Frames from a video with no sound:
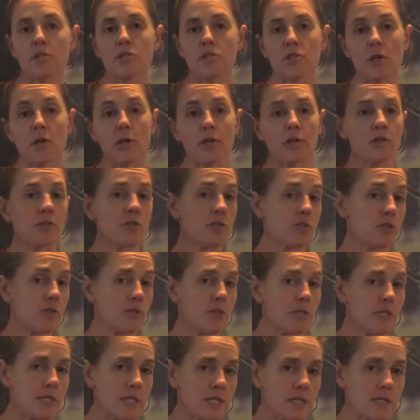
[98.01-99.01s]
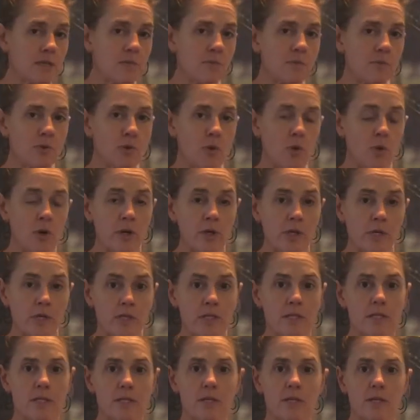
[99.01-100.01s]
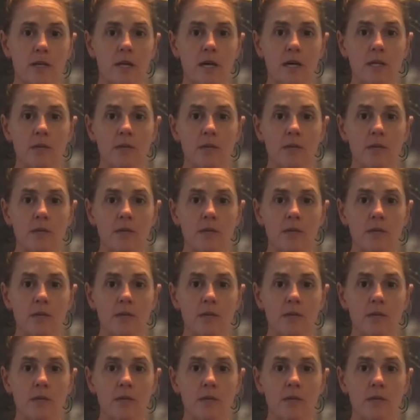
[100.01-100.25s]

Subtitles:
salt you choose is important.